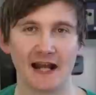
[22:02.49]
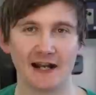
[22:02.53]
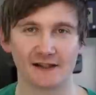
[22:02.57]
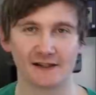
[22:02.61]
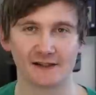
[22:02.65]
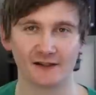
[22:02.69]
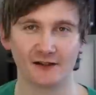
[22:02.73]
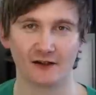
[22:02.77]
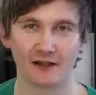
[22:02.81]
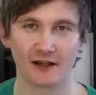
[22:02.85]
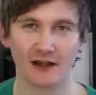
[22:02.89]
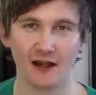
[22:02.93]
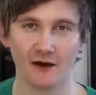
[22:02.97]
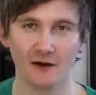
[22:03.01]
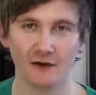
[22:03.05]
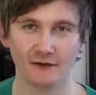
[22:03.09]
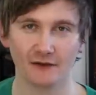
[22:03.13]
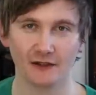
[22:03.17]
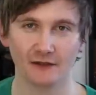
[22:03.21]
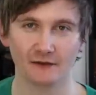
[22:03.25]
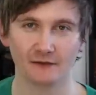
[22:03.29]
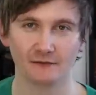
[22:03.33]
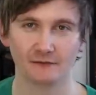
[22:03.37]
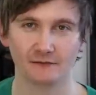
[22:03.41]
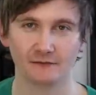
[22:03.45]
knock it over?
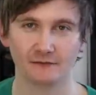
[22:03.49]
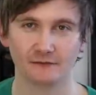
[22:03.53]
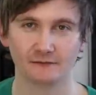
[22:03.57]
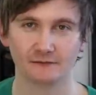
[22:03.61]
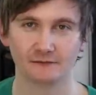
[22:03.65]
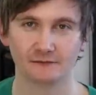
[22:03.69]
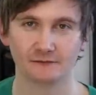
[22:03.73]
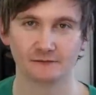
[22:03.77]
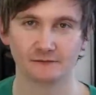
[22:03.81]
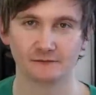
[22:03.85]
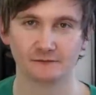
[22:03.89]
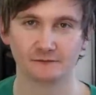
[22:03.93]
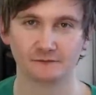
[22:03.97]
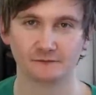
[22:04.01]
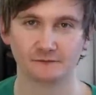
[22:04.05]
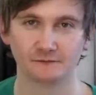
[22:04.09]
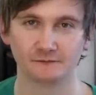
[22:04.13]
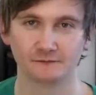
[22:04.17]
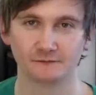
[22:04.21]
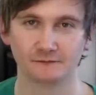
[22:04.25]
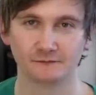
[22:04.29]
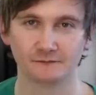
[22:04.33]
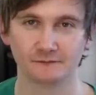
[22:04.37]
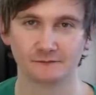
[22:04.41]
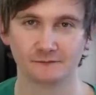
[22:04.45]
Hmm.
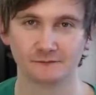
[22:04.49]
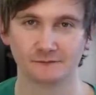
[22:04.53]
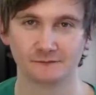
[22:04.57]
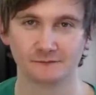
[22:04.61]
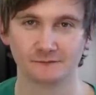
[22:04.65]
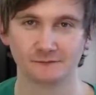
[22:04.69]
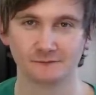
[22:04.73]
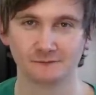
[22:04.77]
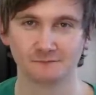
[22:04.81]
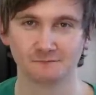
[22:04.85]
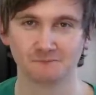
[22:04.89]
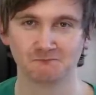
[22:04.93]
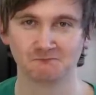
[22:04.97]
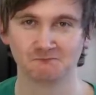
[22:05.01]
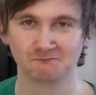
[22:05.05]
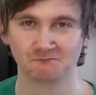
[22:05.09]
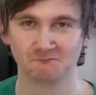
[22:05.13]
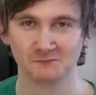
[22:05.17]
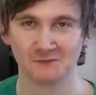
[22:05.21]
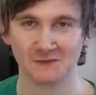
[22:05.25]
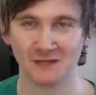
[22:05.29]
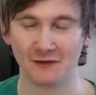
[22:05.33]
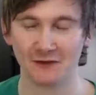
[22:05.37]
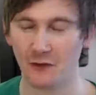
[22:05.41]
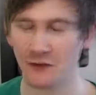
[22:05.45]

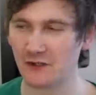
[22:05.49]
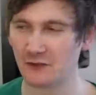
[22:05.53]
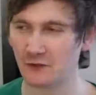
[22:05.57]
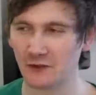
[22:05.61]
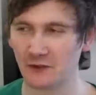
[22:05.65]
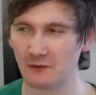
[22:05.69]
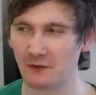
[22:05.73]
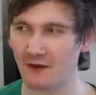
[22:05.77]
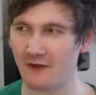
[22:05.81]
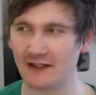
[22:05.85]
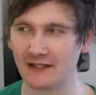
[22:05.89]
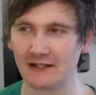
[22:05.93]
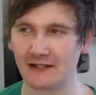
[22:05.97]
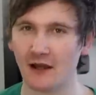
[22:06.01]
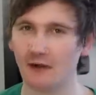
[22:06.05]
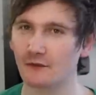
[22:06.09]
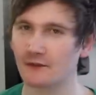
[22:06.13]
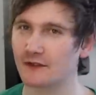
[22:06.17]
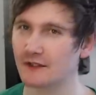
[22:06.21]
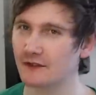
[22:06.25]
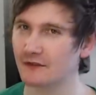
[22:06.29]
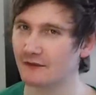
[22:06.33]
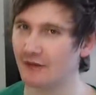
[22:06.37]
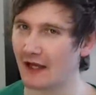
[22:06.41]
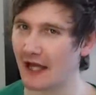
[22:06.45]
And I've always wondered why they don't
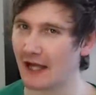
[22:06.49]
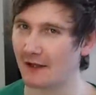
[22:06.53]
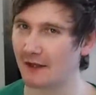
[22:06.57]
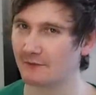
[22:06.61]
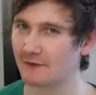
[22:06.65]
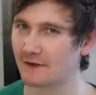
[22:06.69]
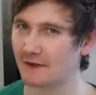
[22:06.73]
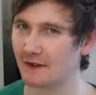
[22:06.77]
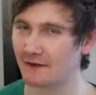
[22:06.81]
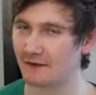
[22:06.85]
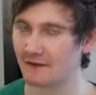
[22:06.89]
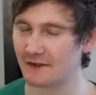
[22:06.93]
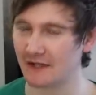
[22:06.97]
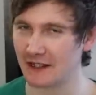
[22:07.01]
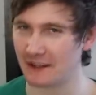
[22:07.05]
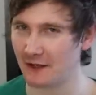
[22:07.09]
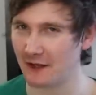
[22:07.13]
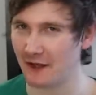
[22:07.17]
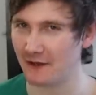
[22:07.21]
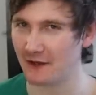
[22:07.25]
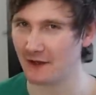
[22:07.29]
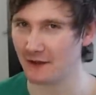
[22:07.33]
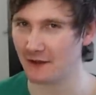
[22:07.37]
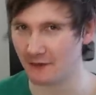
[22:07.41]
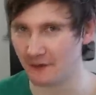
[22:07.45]
do that. So if there's anyone out
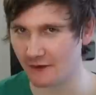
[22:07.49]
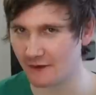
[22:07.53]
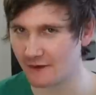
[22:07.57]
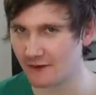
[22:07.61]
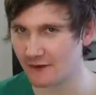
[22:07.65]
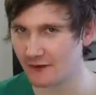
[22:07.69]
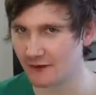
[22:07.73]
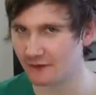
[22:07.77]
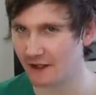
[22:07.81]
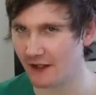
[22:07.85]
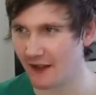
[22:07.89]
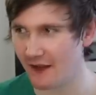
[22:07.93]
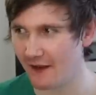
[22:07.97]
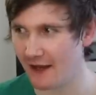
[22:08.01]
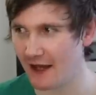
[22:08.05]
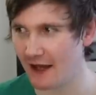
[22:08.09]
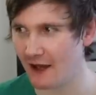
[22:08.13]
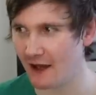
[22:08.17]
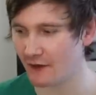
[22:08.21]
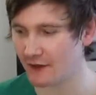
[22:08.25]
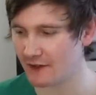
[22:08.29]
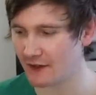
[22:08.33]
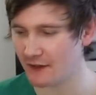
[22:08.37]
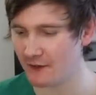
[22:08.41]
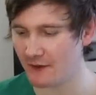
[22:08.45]
there who does stuff like that, or
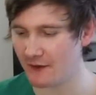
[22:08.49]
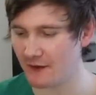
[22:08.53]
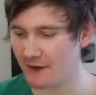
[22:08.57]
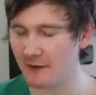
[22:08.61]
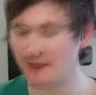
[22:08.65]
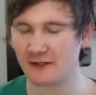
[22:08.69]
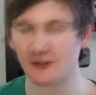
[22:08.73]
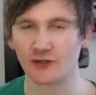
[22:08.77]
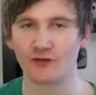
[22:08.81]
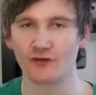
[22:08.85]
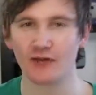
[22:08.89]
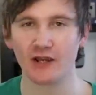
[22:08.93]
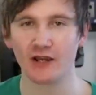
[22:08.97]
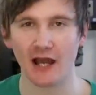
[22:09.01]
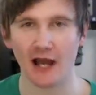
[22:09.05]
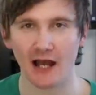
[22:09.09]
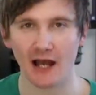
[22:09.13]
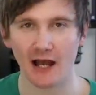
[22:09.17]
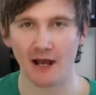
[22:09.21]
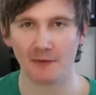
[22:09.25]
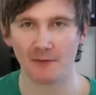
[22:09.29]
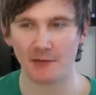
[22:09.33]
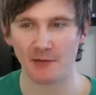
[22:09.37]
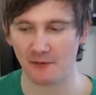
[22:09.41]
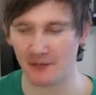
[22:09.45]
do you know like street
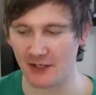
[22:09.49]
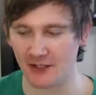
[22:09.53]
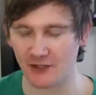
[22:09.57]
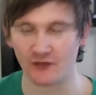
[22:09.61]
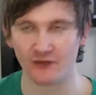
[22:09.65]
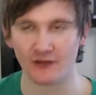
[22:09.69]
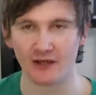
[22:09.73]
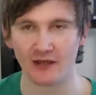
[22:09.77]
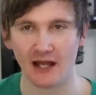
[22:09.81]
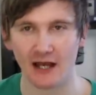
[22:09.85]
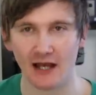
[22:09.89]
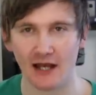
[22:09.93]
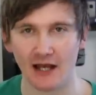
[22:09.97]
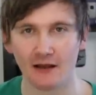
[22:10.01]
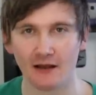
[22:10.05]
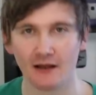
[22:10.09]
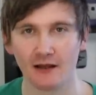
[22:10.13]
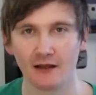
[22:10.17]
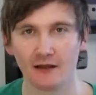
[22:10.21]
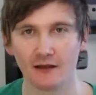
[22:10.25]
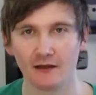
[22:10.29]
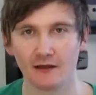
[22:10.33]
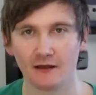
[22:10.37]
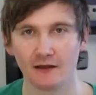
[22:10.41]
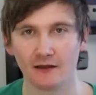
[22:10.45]
art, people make street art.
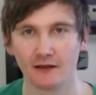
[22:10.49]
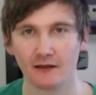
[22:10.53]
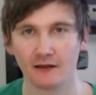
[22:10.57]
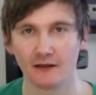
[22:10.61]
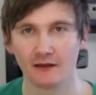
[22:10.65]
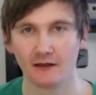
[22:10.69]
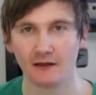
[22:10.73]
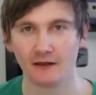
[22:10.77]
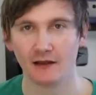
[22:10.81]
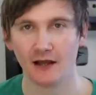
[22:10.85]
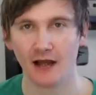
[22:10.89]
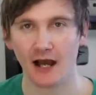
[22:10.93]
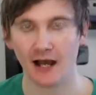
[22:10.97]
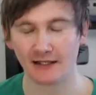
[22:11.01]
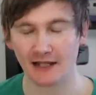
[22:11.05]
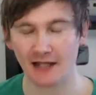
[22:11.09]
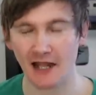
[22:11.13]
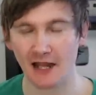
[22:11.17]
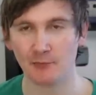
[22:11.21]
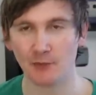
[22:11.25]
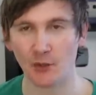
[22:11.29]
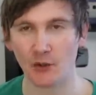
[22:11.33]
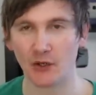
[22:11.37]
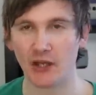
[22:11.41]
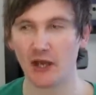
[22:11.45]
I'd get a
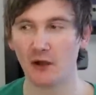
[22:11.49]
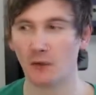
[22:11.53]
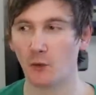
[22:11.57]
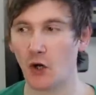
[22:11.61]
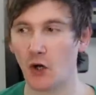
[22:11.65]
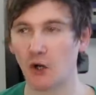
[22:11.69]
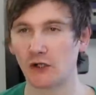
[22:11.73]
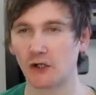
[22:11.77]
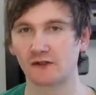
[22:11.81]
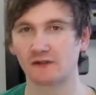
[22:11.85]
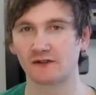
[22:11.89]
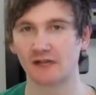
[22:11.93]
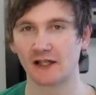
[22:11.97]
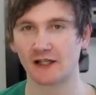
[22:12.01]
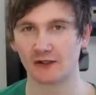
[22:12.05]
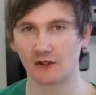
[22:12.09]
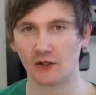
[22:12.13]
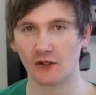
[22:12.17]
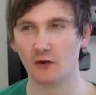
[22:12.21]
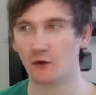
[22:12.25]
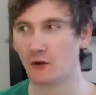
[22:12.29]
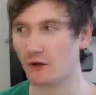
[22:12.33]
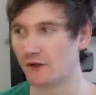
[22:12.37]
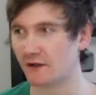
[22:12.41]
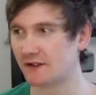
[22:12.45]
bucket yeah. of water and says, "Who
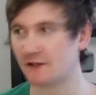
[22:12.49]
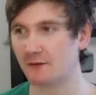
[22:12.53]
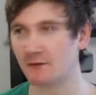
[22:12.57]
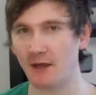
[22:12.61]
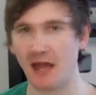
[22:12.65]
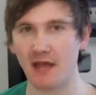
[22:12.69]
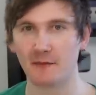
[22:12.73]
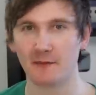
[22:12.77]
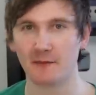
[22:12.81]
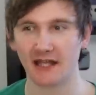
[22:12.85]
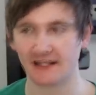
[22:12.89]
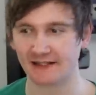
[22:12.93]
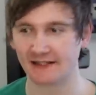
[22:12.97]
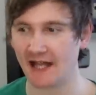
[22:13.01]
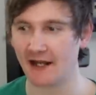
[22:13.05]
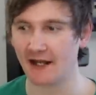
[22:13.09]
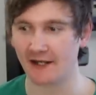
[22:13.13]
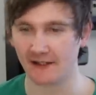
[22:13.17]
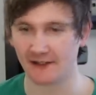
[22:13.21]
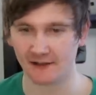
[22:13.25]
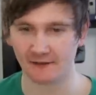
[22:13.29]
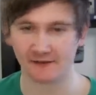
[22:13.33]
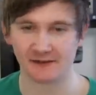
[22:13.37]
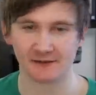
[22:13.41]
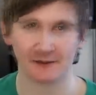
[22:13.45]
wants to pay me a tenner
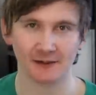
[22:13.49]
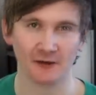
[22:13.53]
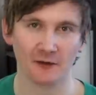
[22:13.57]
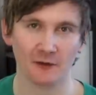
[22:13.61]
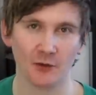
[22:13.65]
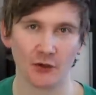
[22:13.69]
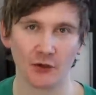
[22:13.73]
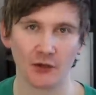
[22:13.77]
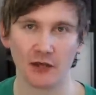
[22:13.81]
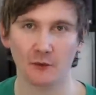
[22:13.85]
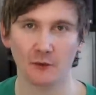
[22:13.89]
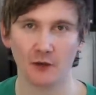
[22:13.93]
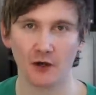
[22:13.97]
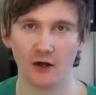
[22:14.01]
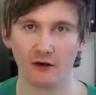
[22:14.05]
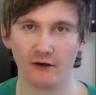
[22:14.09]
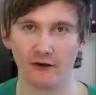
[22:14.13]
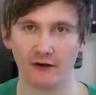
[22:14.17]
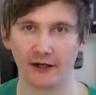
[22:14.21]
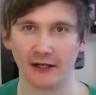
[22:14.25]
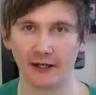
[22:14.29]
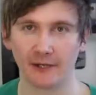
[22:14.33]
to spill the bucket of water on it?"